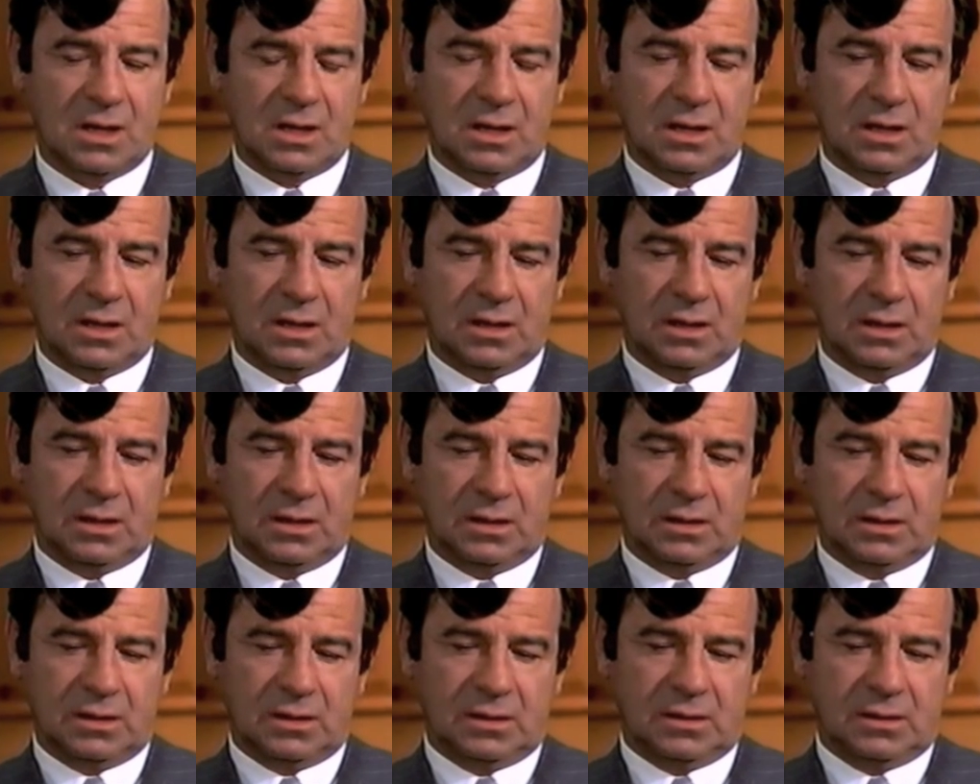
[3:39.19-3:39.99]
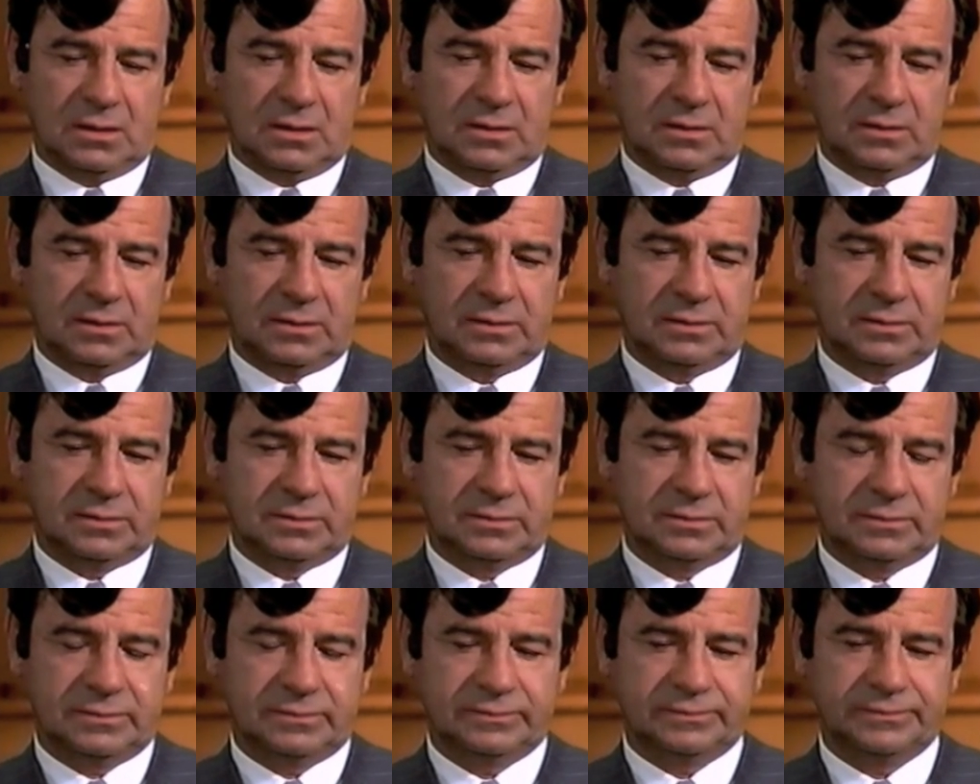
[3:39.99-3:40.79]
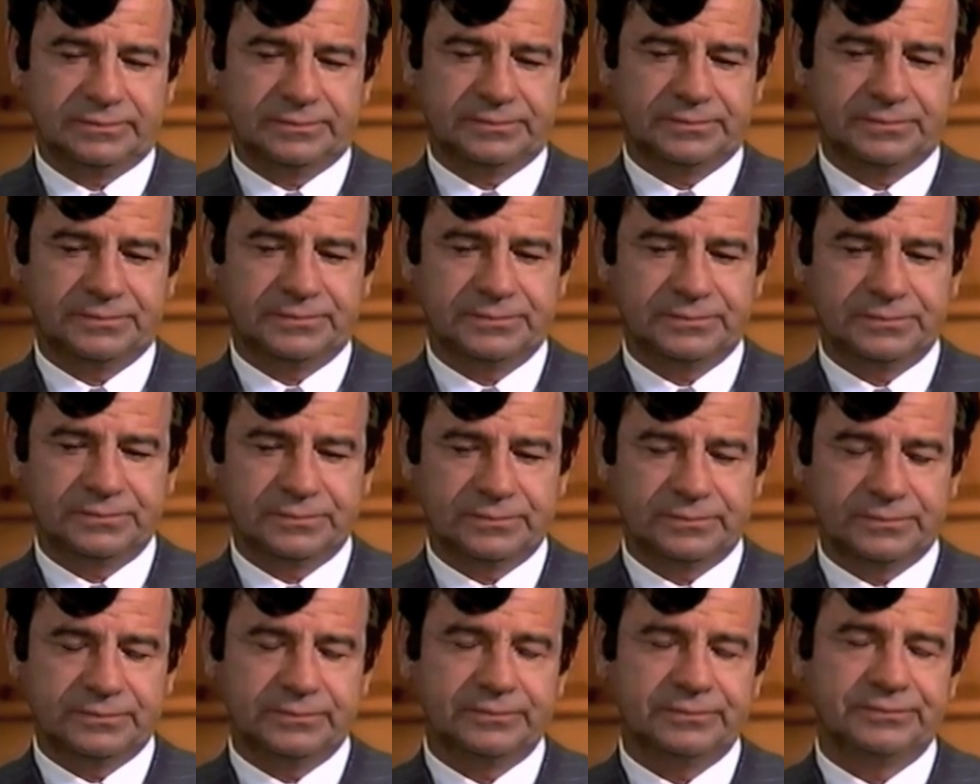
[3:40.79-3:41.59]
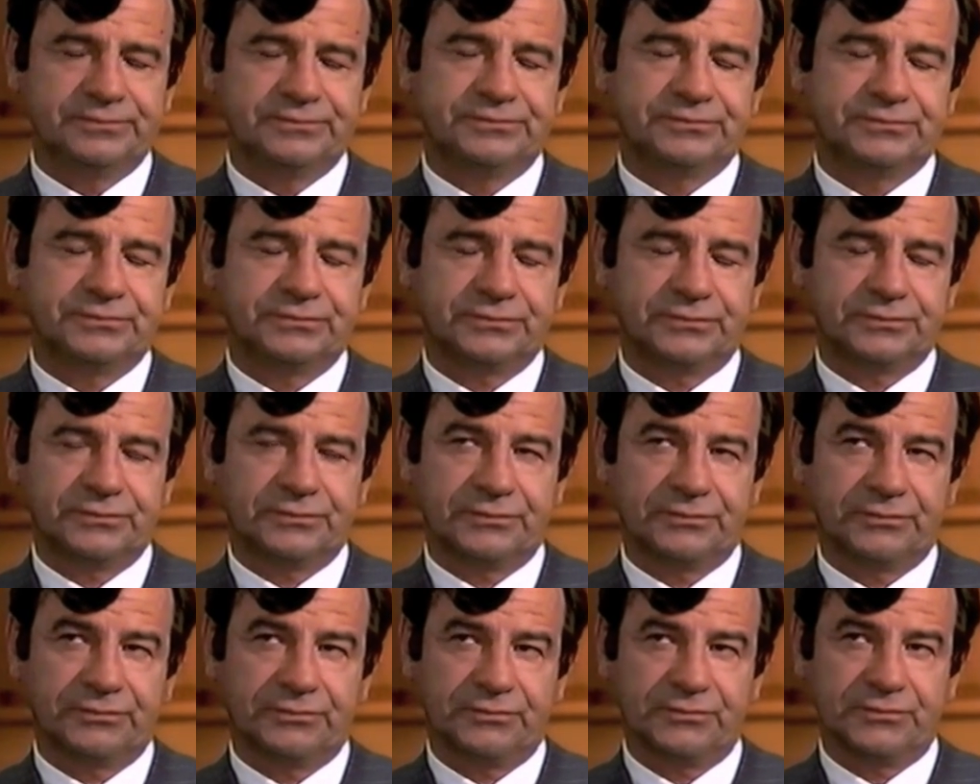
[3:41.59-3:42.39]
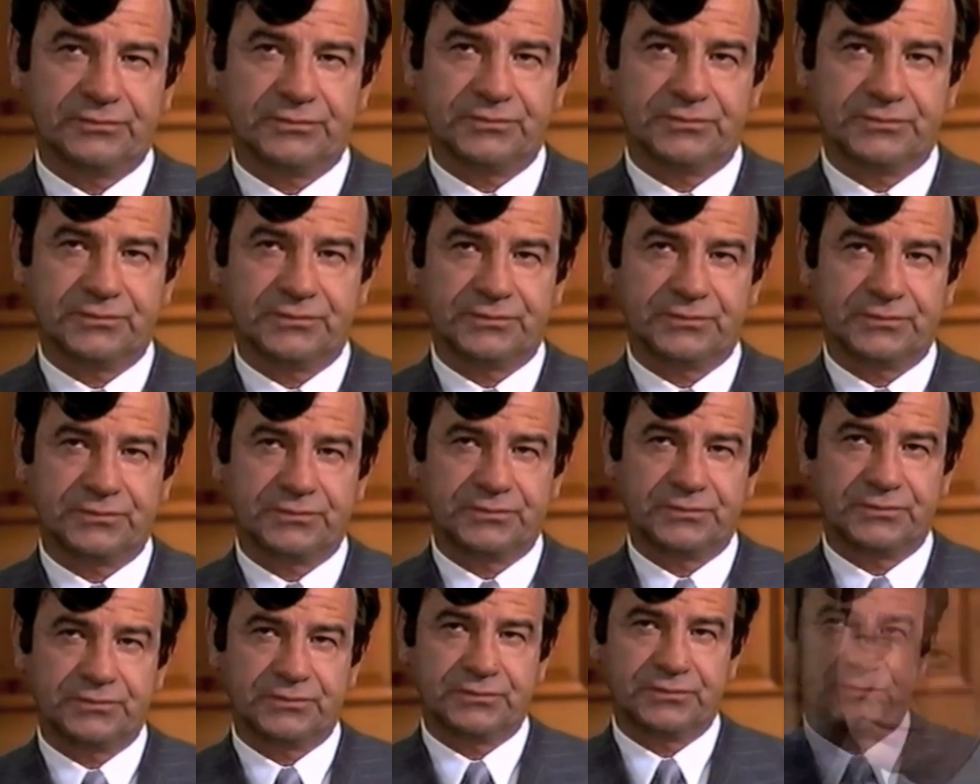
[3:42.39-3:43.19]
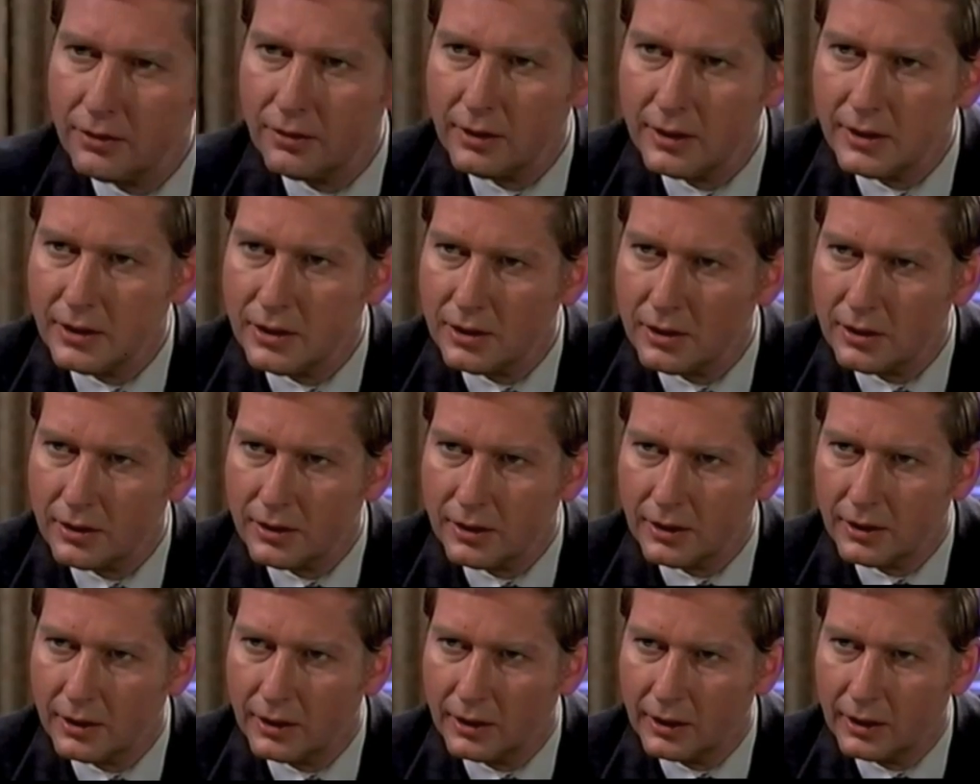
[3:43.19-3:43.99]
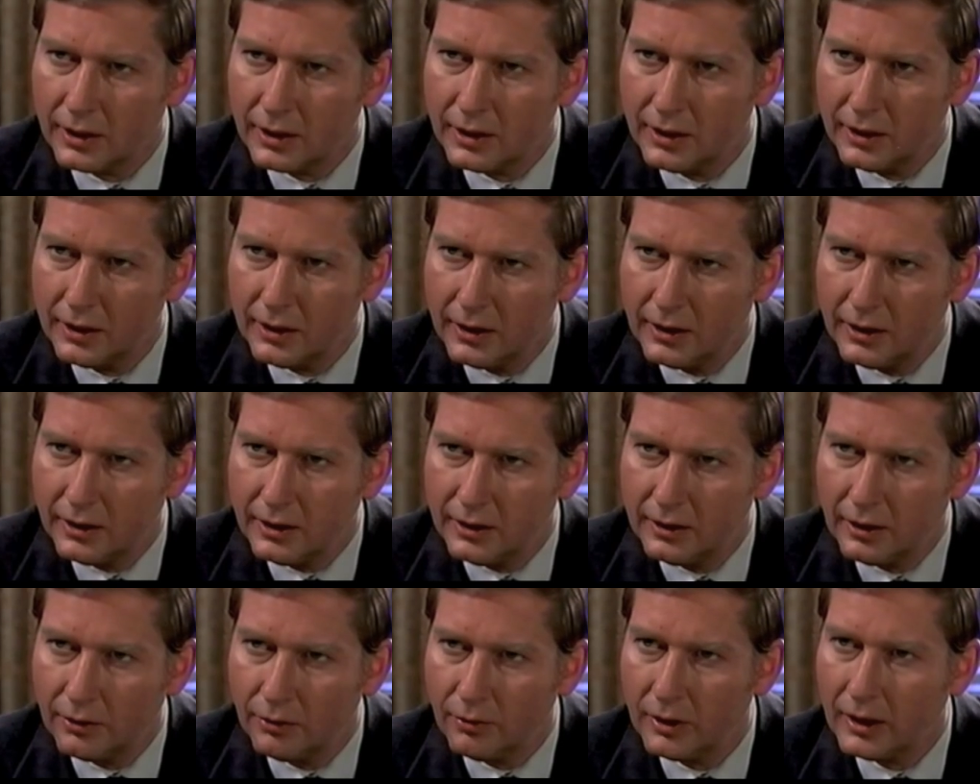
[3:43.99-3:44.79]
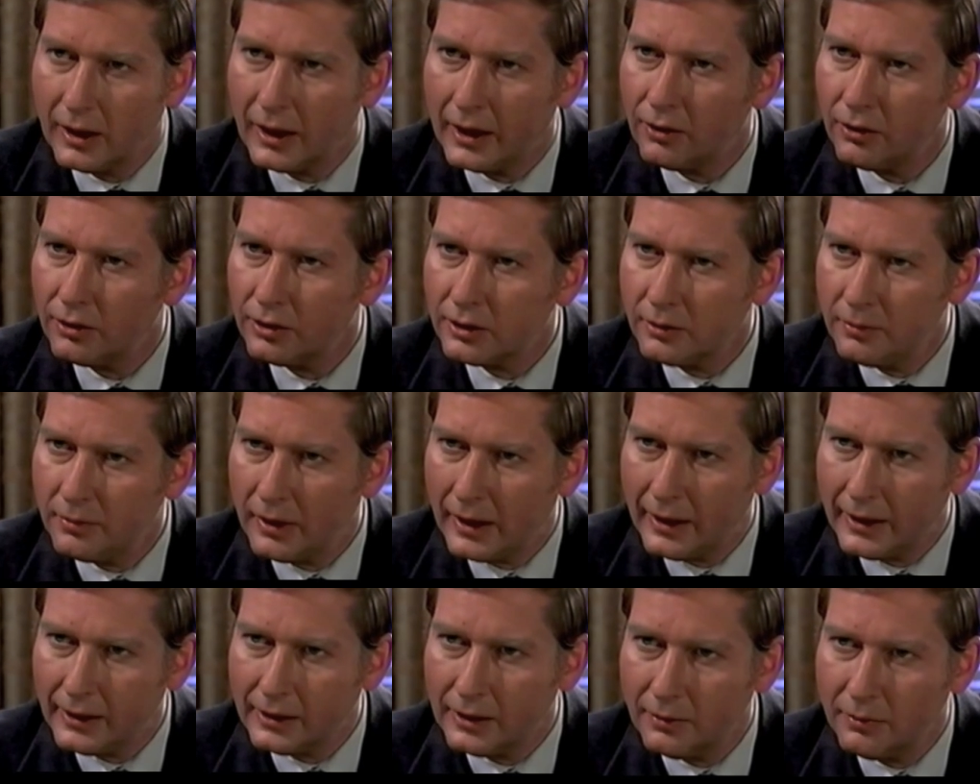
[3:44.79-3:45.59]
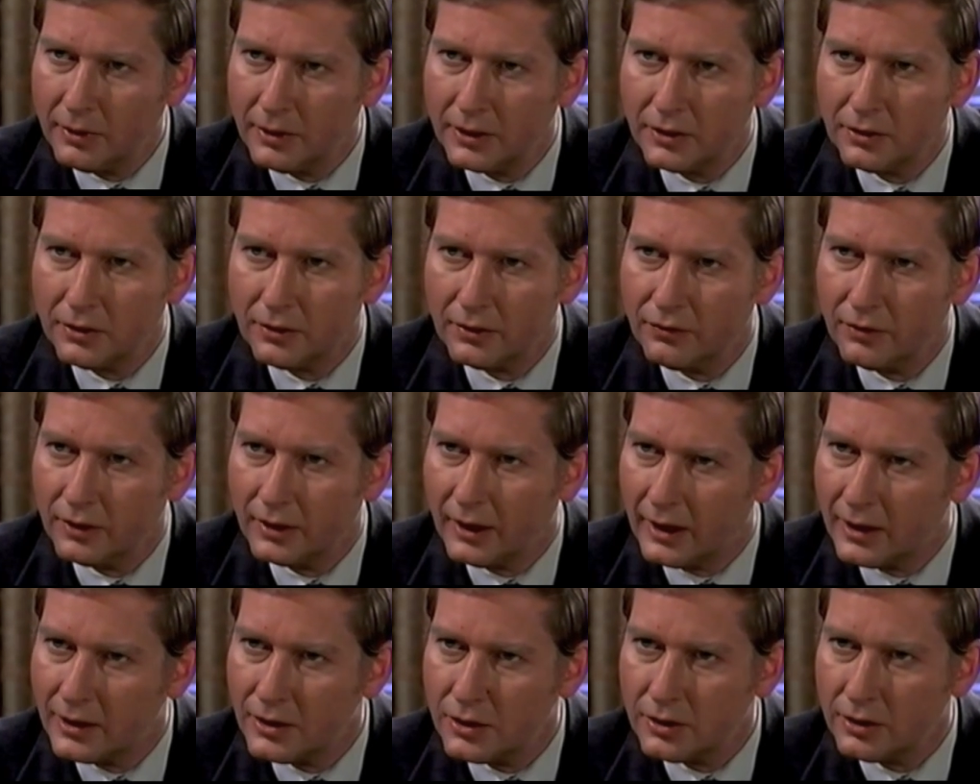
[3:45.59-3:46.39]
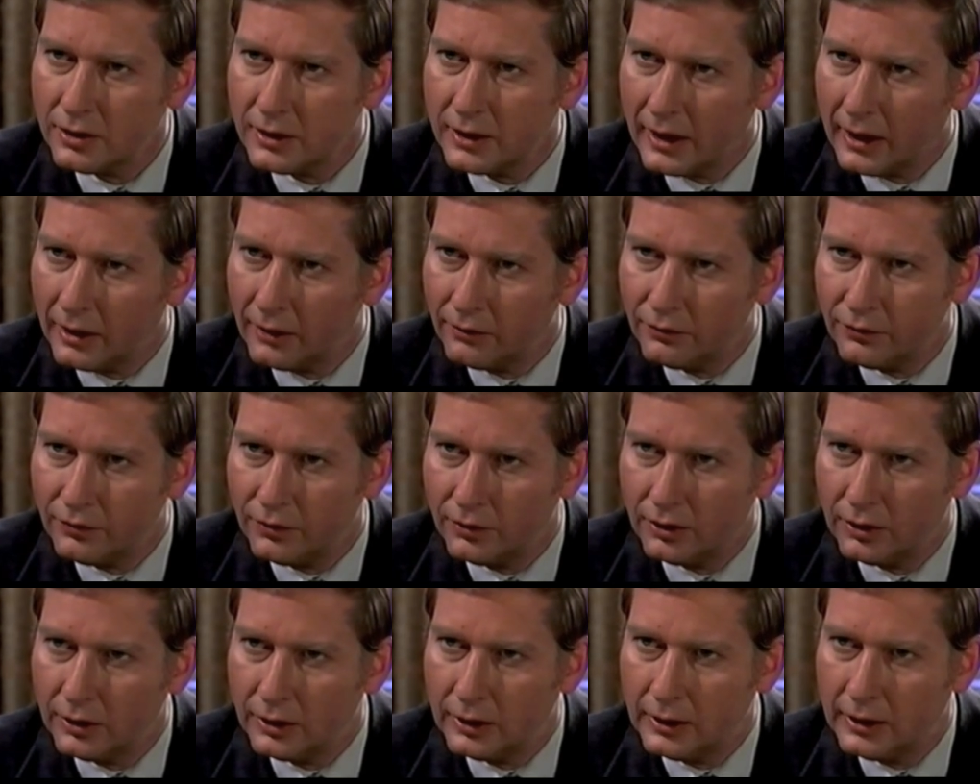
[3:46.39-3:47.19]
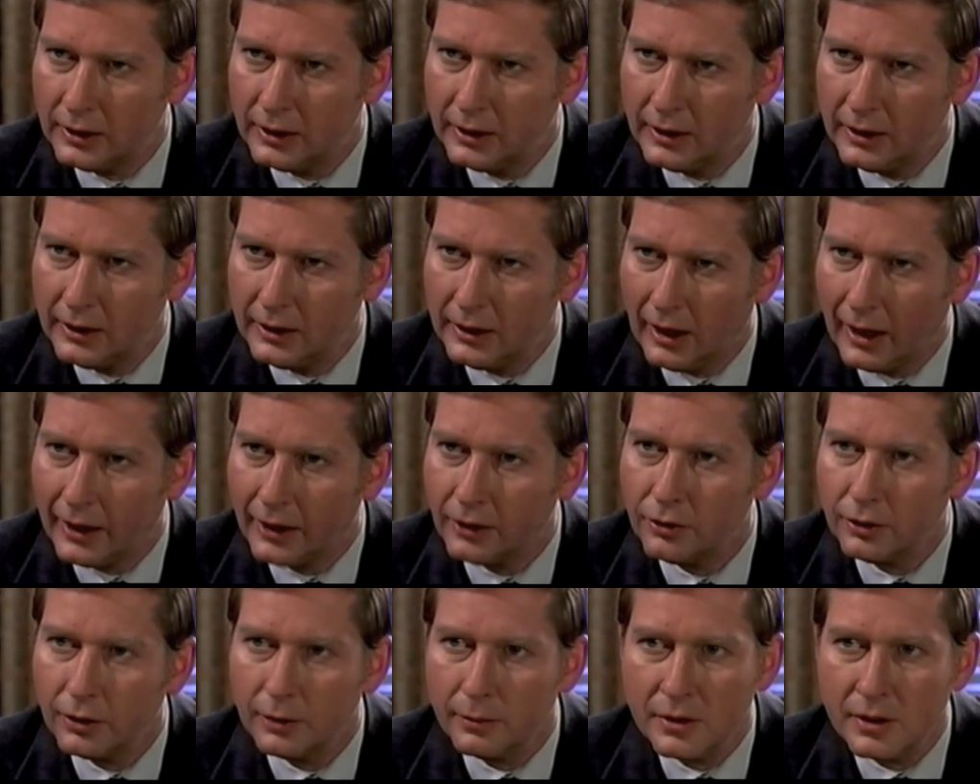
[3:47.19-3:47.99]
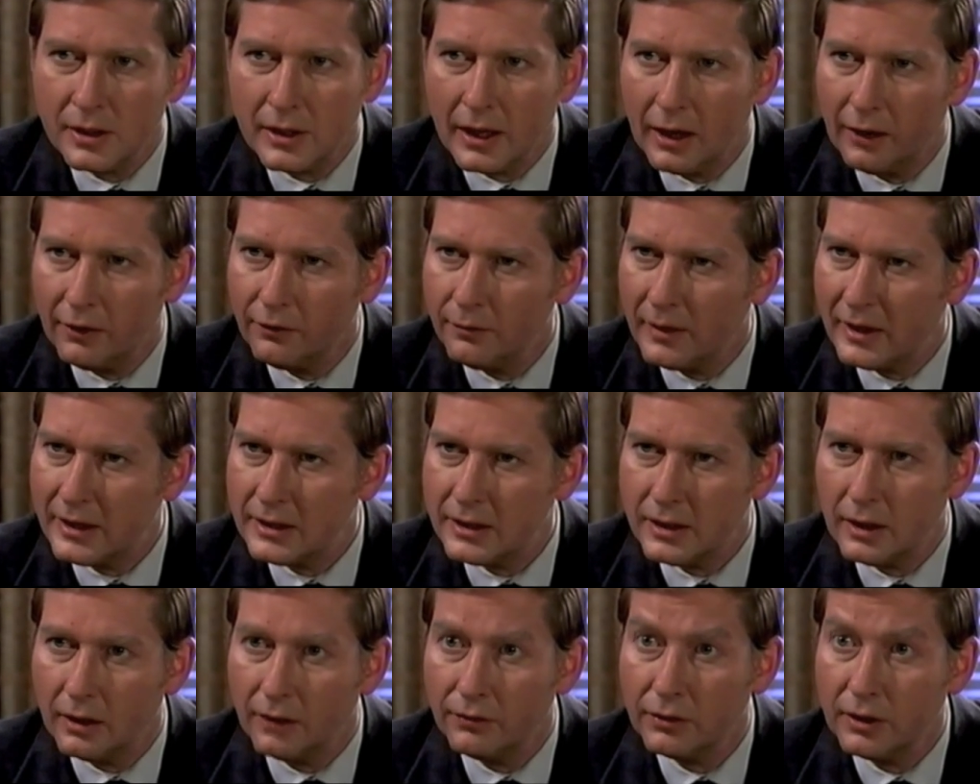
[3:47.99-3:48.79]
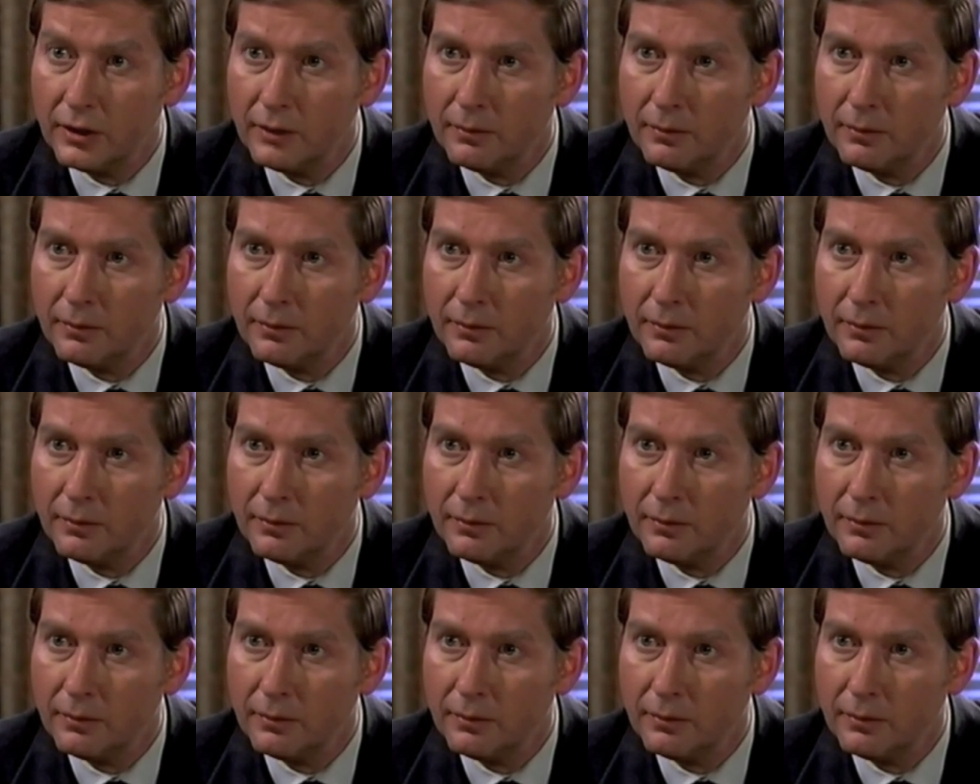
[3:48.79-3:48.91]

Disliking you as intensely as I do, I wanted to be absolutely certain that when I looked back upon your financial downfall, I could absolve myself